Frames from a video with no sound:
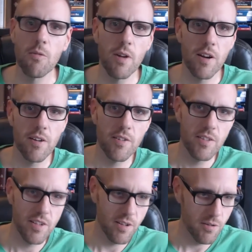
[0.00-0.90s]

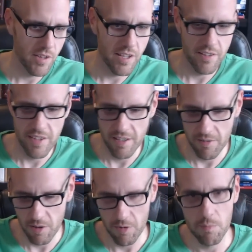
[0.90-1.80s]
where
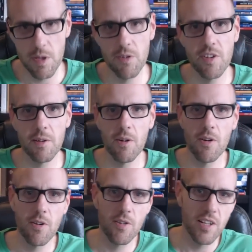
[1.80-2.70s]
there was music
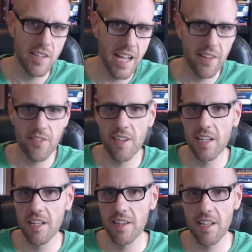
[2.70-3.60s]
heard and dancing,